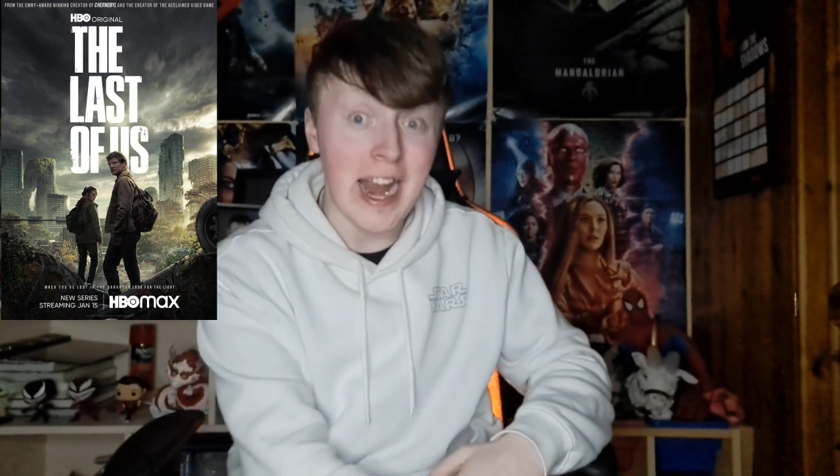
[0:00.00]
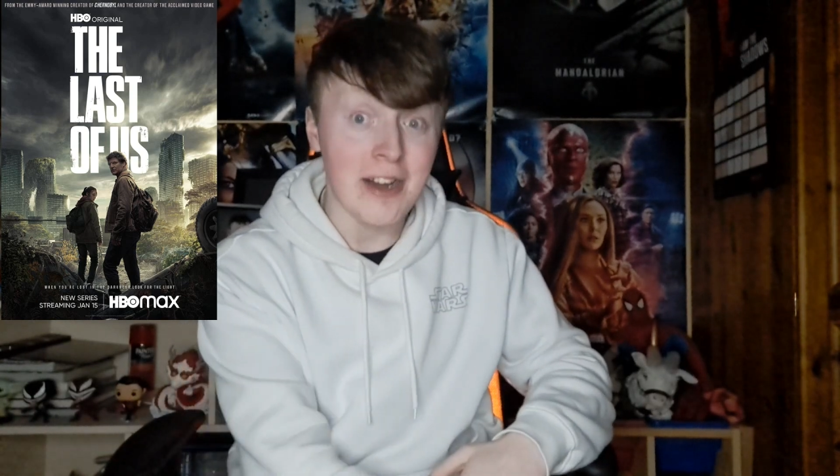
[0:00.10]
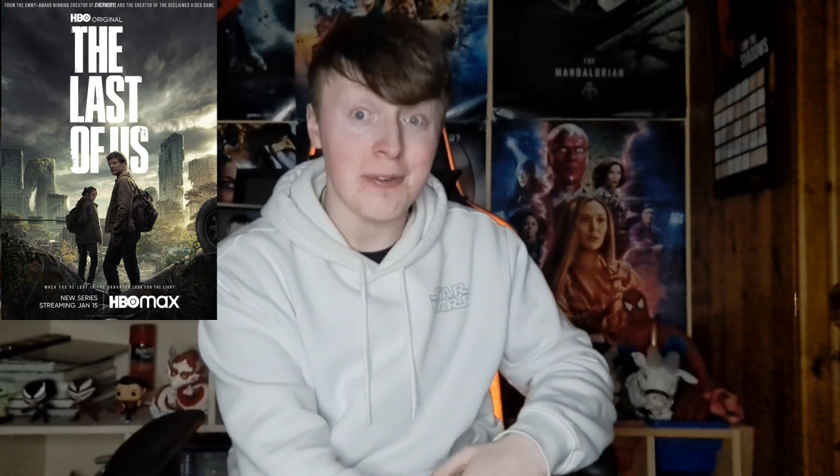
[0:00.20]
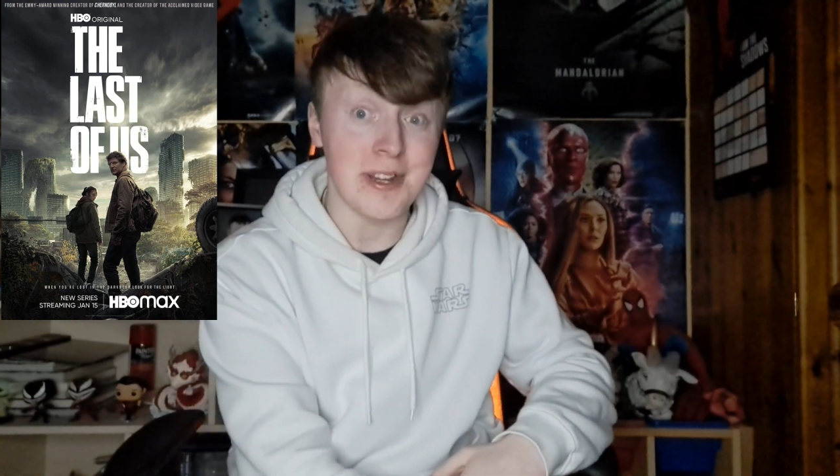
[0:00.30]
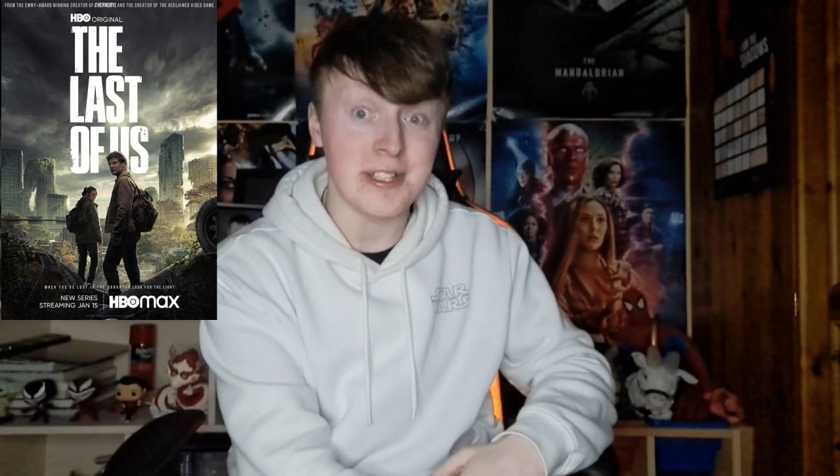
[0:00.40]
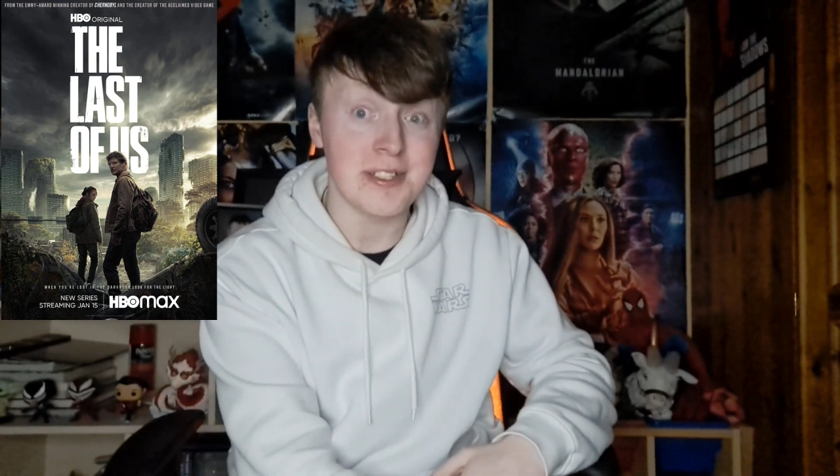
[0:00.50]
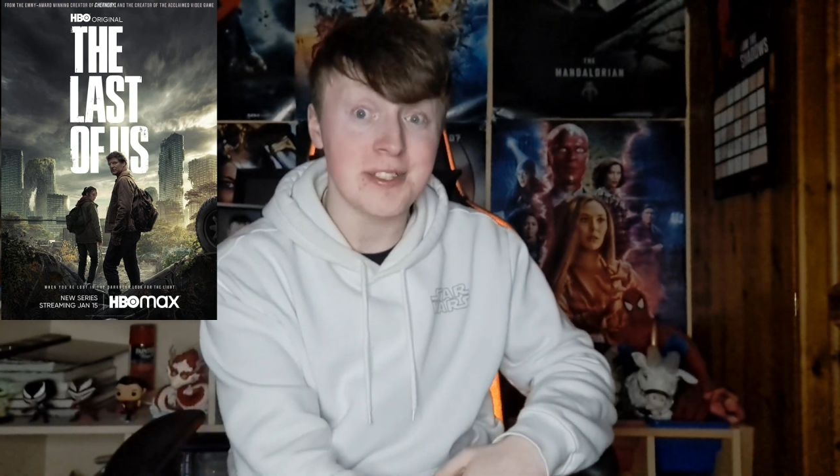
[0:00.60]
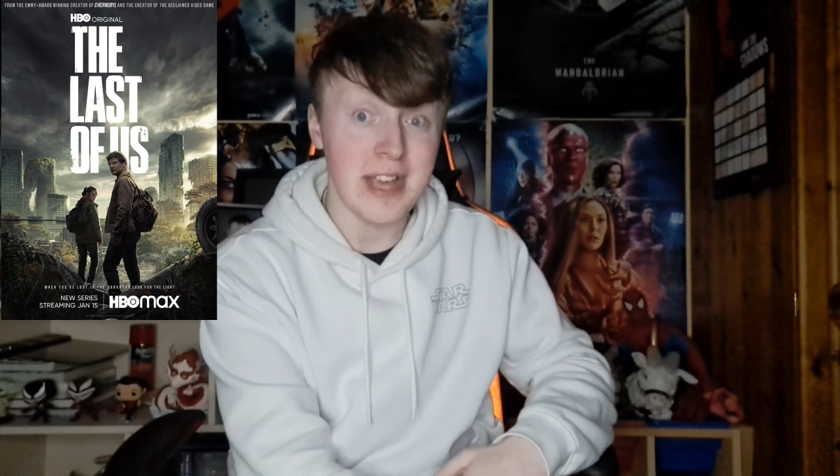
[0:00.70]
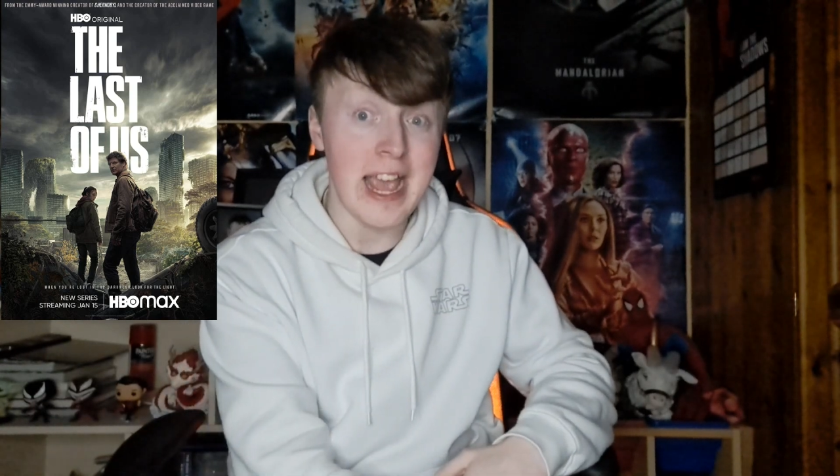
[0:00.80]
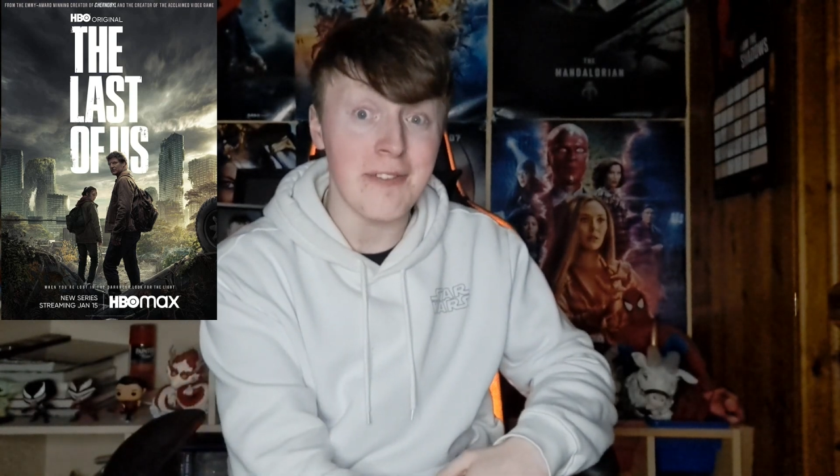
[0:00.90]
accurate
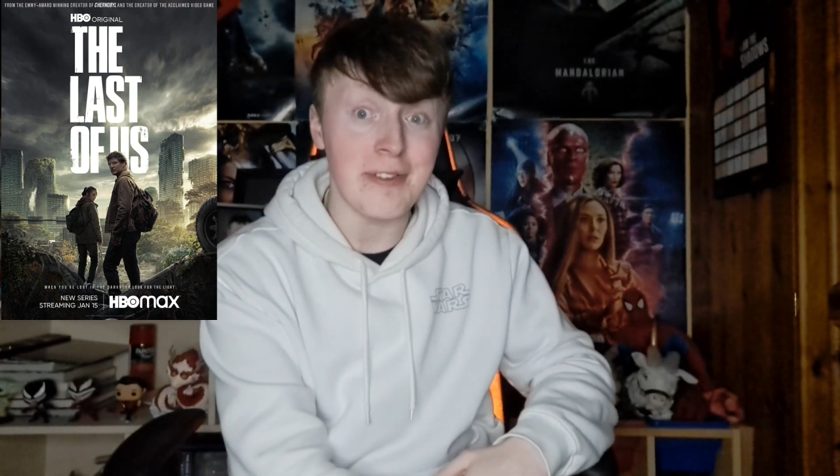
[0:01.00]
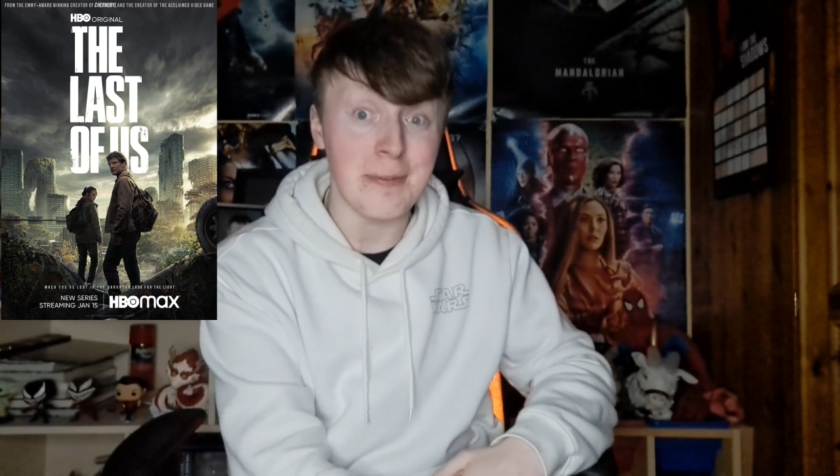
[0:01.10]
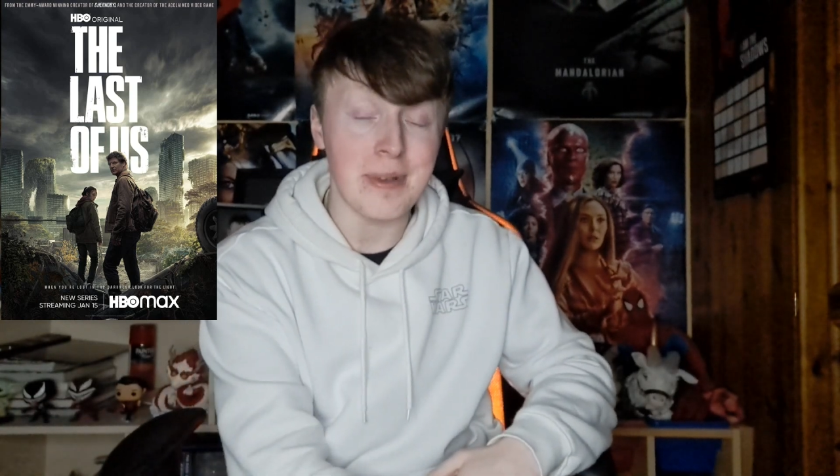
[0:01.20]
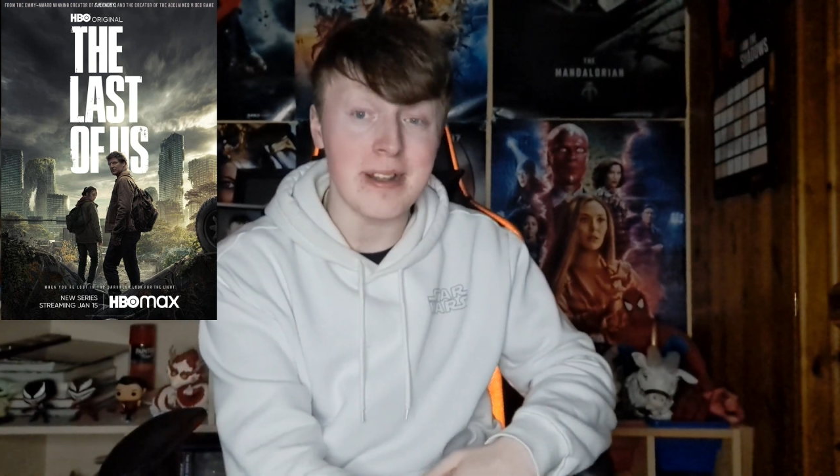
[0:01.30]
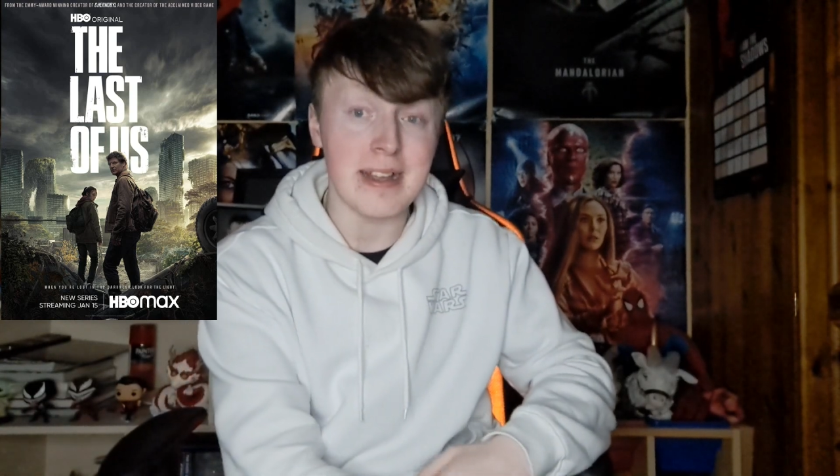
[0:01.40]
to every bit,